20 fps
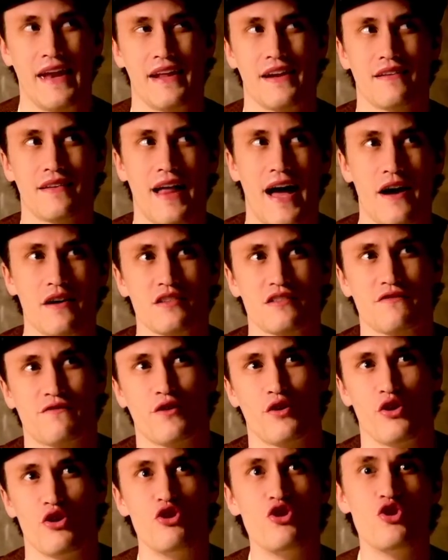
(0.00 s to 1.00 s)
it allows
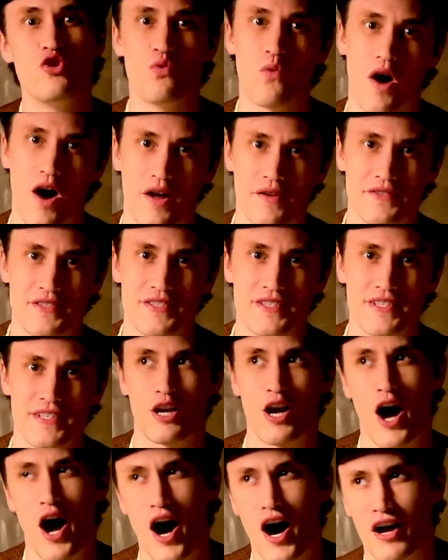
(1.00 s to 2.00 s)
for
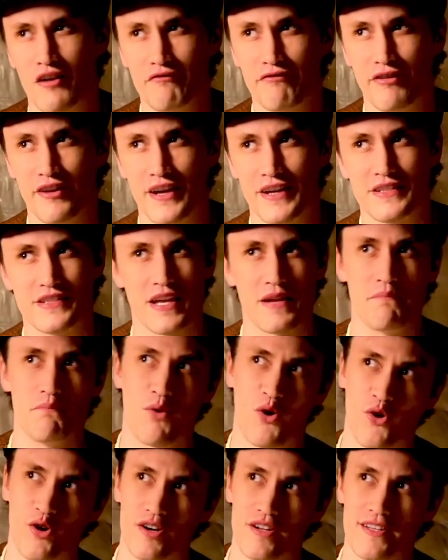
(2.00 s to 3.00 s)
nuanced conflicts and
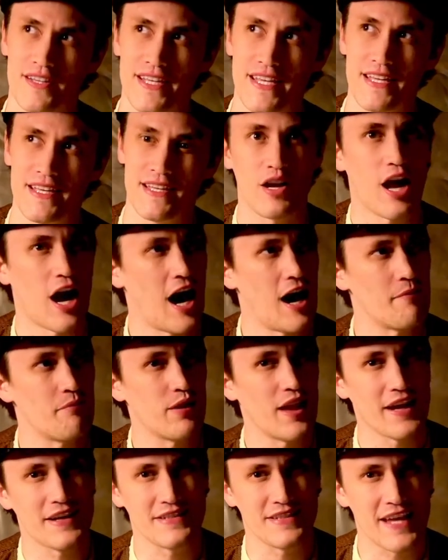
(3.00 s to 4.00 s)
morally
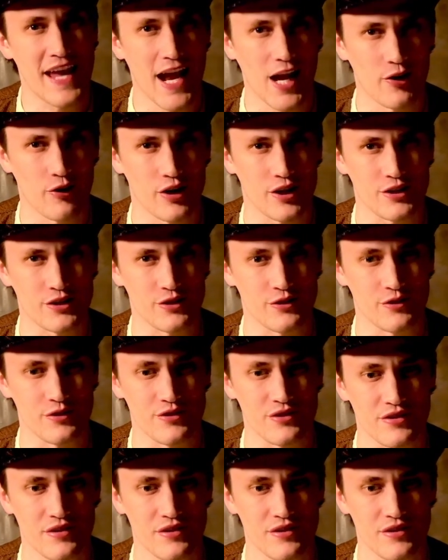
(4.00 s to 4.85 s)
complex characters